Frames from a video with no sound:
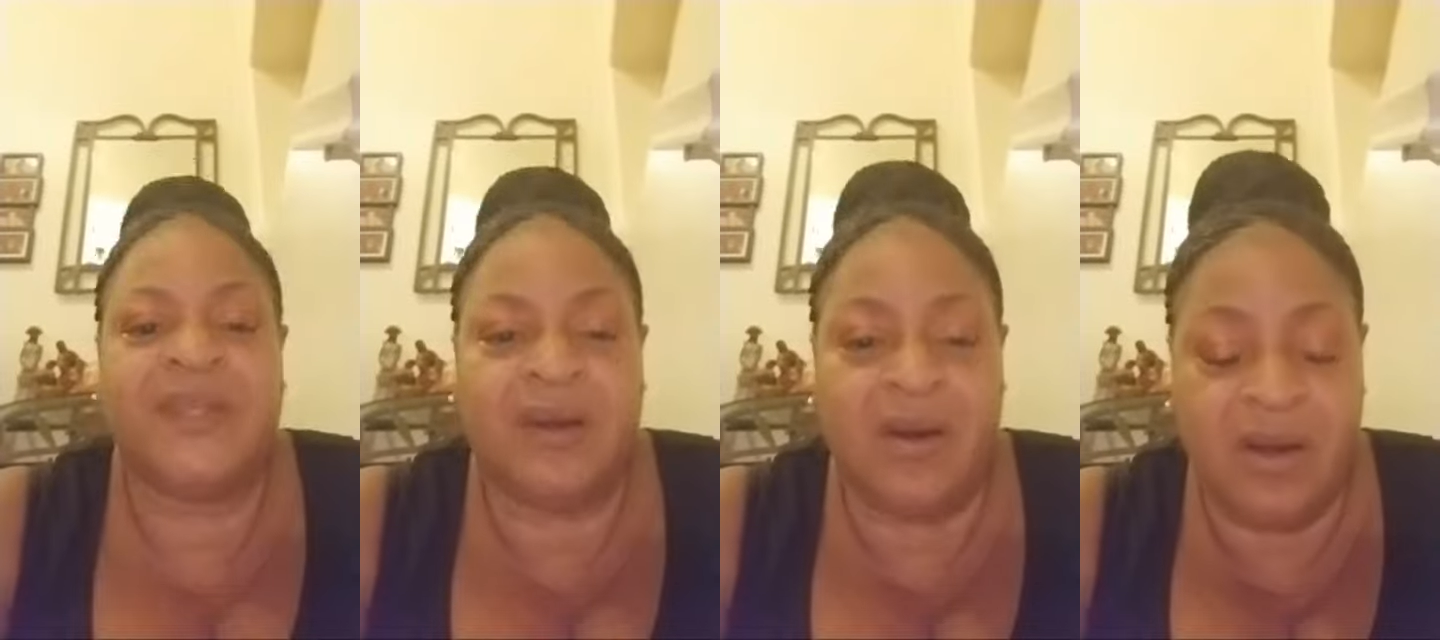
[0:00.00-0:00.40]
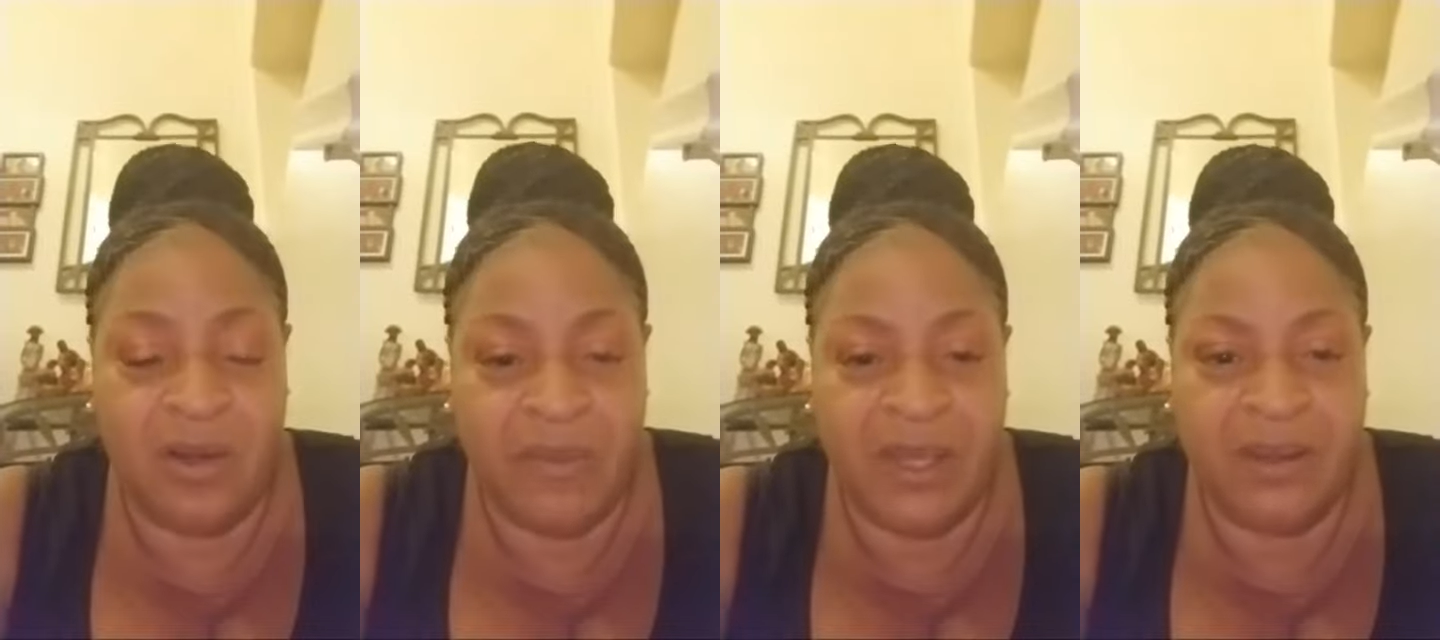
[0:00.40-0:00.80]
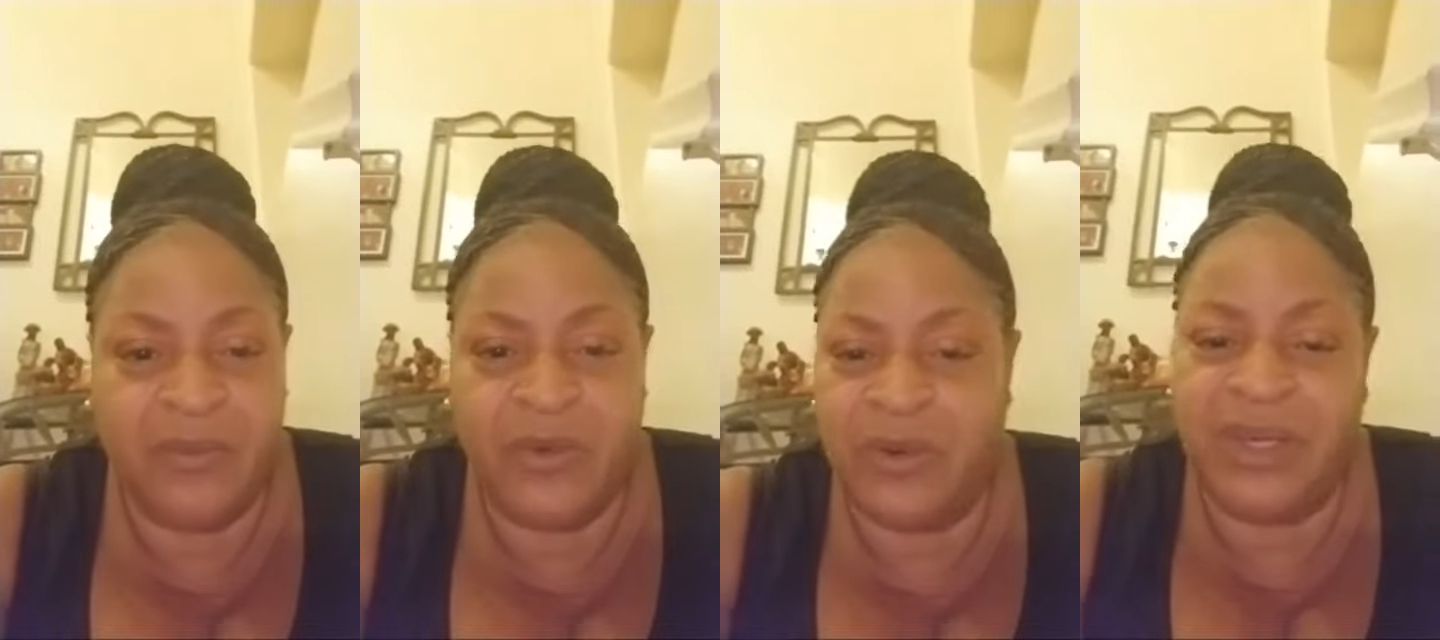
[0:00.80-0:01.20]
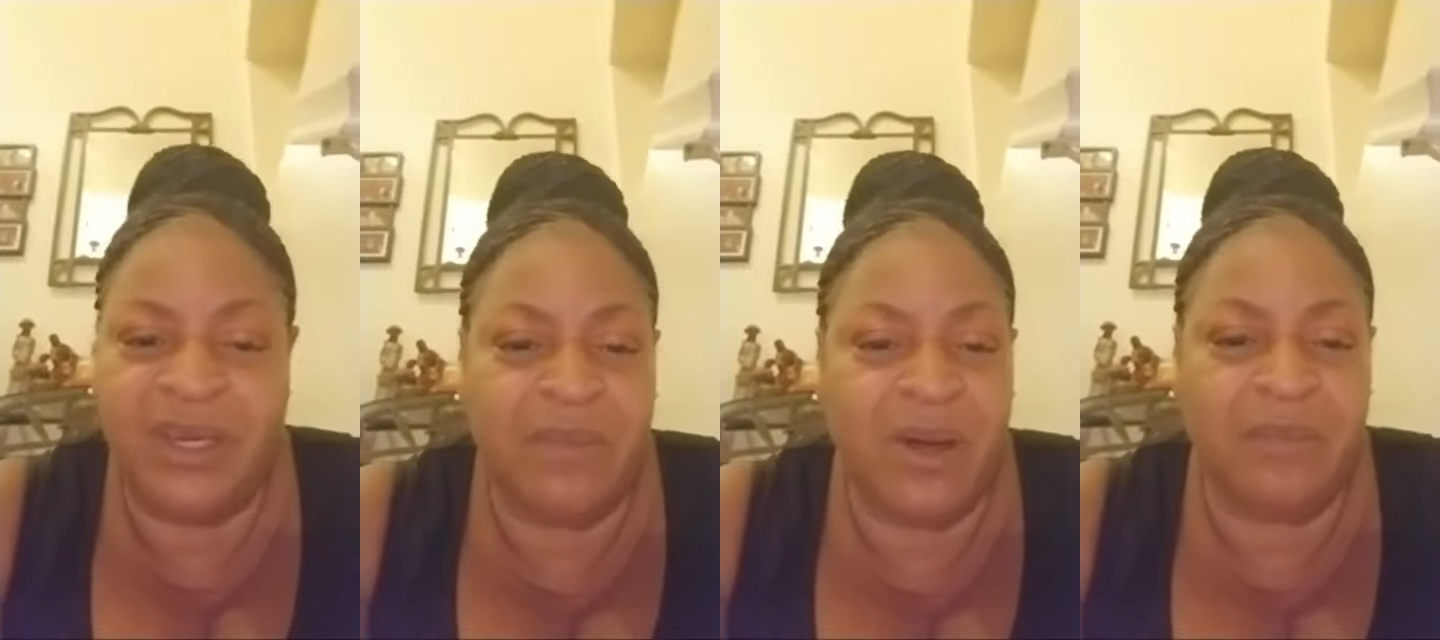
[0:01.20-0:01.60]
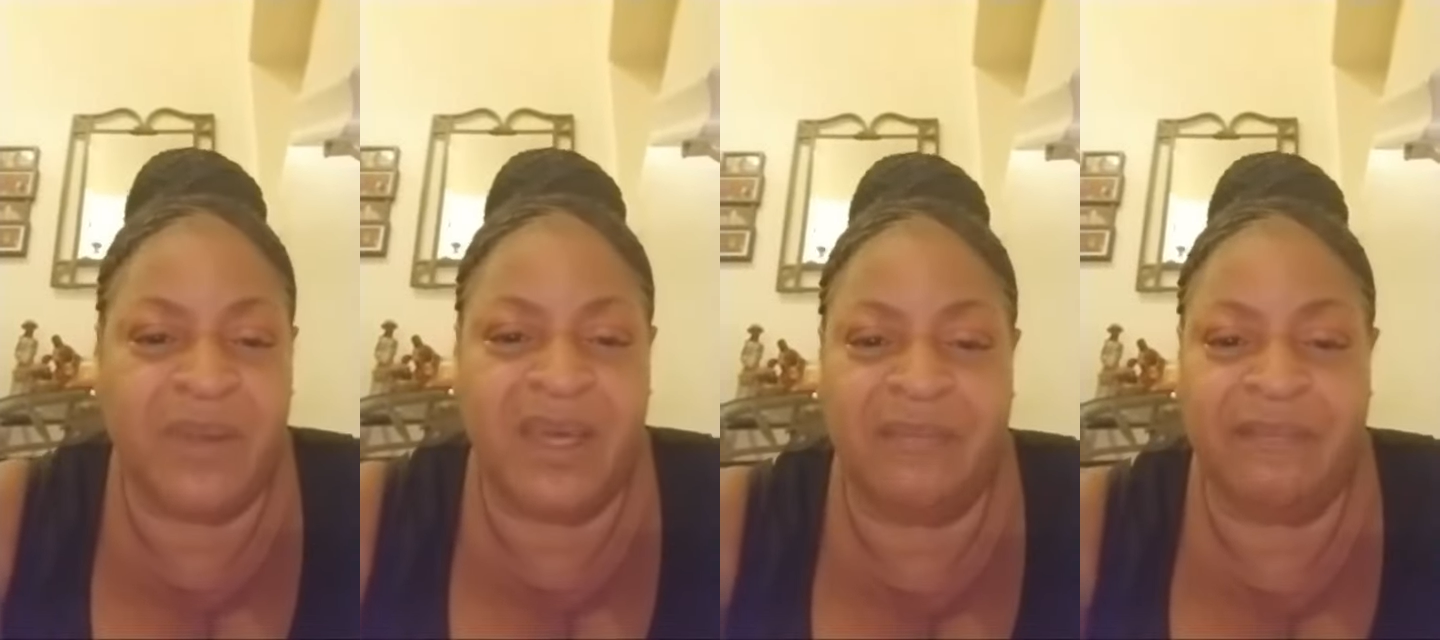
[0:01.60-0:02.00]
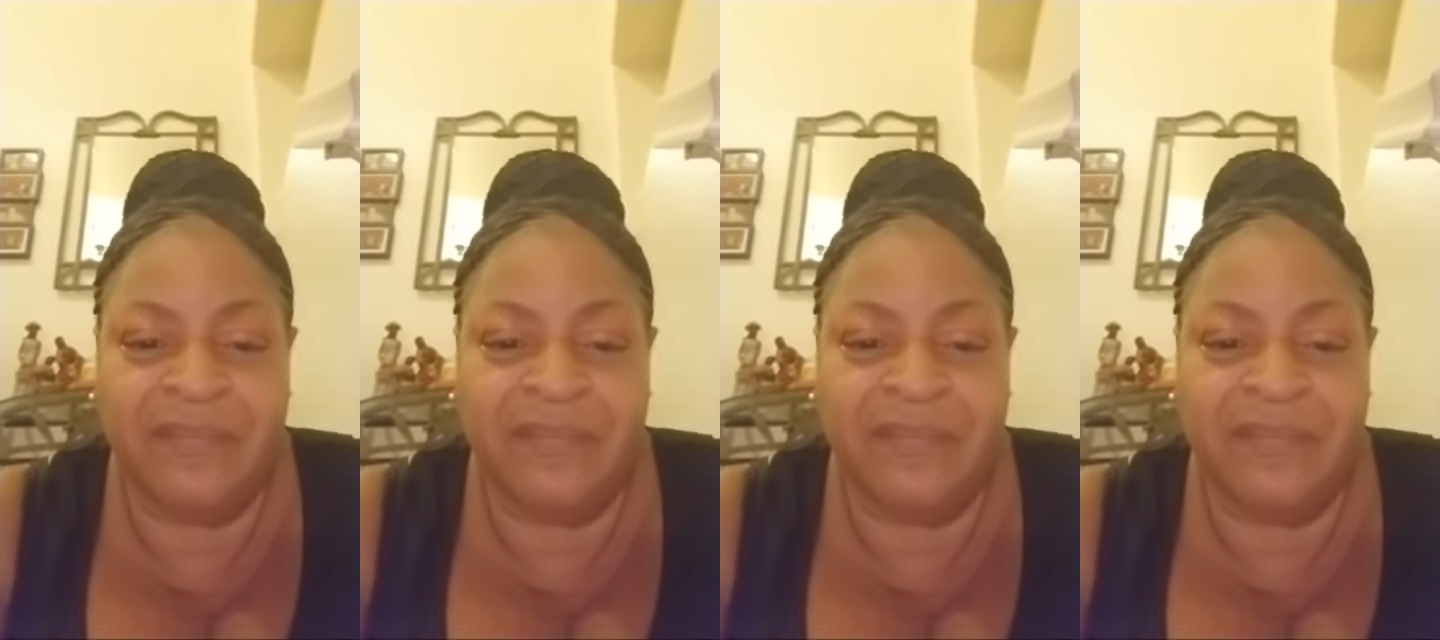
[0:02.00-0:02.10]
call me. Or email me.